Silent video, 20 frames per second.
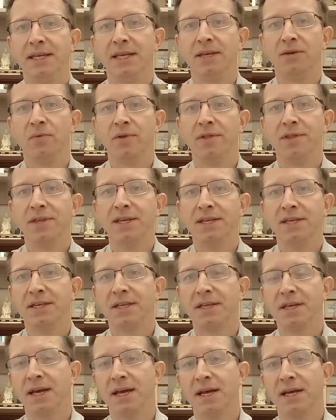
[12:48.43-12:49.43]
with
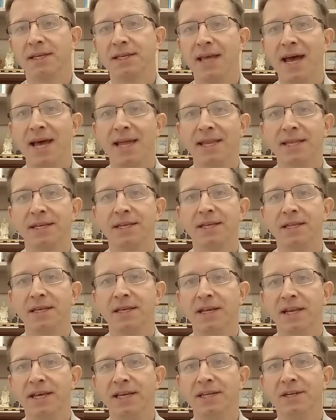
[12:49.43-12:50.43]
these scans,
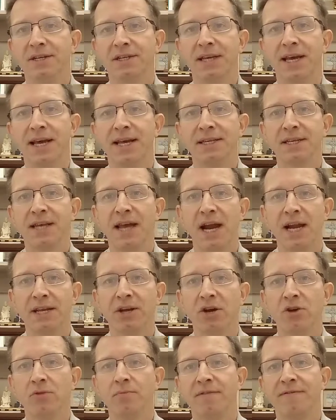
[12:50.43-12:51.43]
these laser scans carried
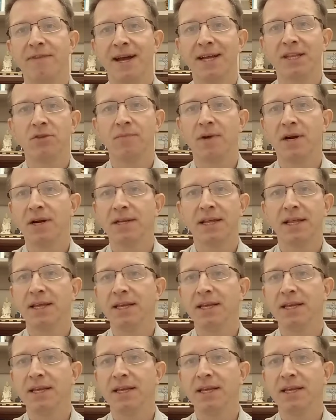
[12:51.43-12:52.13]
out by Factum Arte,